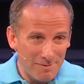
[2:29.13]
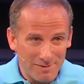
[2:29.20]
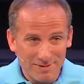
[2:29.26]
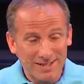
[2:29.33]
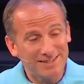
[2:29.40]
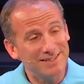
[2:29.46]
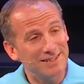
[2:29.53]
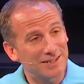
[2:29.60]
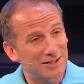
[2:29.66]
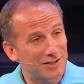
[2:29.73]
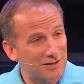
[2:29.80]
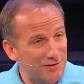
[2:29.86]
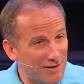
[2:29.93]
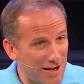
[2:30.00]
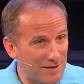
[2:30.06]
I mean, that's an
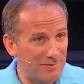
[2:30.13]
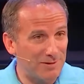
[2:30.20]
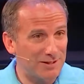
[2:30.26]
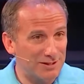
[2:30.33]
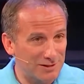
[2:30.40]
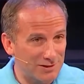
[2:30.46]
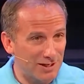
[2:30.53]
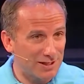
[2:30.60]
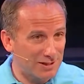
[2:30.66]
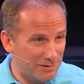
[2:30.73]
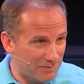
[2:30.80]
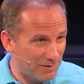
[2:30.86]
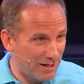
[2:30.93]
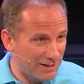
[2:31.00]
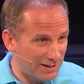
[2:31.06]
incredible construction
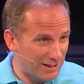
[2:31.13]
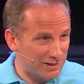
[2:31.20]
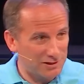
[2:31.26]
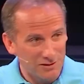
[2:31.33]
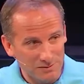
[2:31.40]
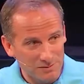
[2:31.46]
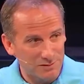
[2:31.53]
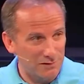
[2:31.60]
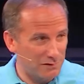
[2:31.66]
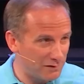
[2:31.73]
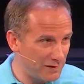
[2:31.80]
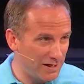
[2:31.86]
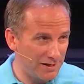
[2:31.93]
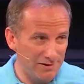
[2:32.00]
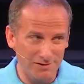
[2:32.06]
project. Tombs for
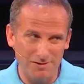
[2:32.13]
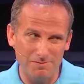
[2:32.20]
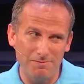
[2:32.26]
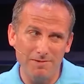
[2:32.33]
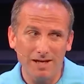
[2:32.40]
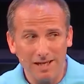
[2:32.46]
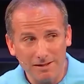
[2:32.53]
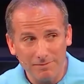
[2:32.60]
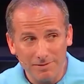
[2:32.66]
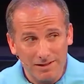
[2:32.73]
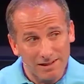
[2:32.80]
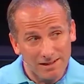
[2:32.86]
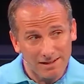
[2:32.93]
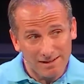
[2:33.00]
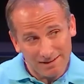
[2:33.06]
pharaohs,
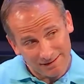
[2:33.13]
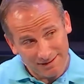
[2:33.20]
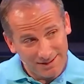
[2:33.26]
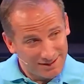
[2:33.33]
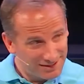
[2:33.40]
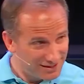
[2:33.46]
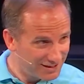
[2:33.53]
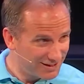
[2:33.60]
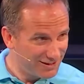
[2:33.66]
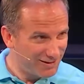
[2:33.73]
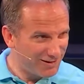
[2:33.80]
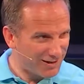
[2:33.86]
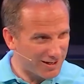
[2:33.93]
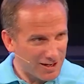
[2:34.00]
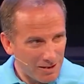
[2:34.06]
maybe?
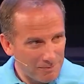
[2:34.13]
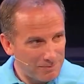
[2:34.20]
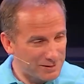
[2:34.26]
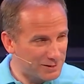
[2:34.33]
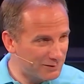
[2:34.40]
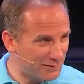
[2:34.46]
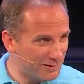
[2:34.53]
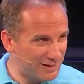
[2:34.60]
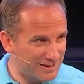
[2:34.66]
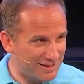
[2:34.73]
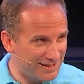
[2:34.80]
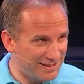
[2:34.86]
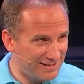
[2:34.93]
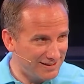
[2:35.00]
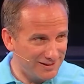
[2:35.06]
Or a compass for the
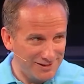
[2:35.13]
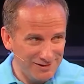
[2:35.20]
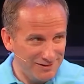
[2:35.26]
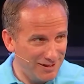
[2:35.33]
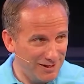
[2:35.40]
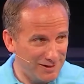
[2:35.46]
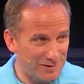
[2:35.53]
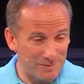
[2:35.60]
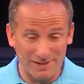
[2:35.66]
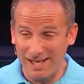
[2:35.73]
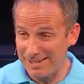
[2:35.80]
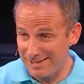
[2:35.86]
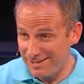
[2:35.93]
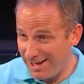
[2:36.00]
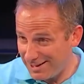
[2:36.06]
seasons, who knows? But
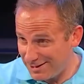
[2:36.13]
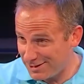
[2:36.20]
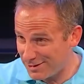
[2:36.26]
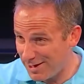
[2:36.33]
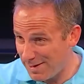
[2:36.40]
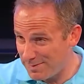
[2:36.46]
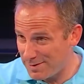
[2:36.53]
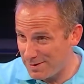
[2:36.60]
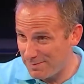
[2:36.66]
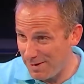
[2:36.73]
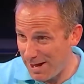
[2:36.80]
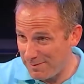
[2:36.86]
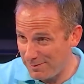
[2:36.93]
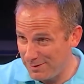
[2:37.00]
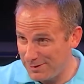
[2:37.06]
that's not described in the
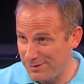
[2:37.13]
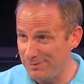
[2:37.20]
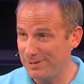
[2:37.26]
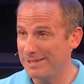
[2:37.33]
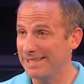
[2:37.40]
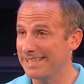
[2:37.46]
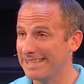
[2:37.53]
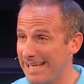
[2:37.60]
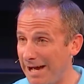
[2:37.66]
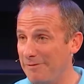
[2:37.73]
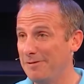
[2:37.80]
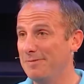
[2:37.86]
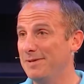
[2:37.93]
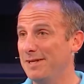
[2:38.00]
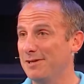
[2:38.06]
Bible, and you would think that
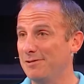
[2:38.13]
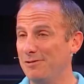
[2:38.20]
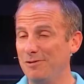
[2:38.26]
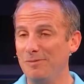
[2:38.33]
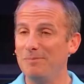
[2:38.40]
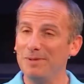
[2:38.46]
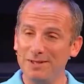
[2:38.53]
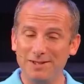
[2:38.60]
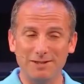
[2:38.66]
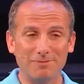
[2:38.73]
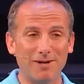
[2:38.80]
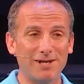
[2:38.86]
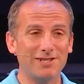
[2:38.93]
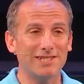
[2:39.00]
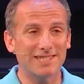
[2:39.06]
would be a cool building
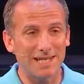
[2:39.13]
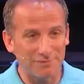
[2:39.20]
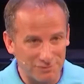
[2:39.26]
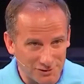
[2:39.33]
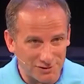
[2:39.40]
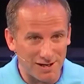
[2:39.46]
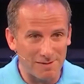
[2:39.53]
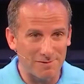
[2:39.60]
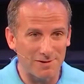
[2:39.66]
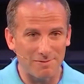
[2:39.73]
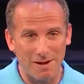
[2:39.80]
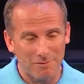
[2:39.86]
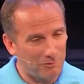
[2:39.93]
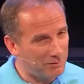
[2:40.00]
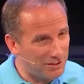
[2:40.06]
project to have described in the
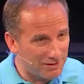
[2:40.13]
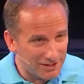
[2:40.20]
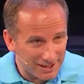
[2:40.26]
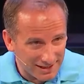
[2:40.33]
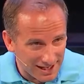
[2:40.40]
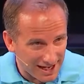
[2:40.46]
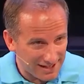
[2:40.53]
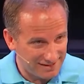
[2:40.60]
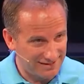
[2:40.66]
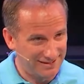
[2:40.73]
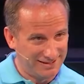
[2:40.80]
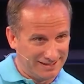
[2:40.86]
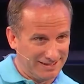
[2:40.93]
Bible. We don't get that.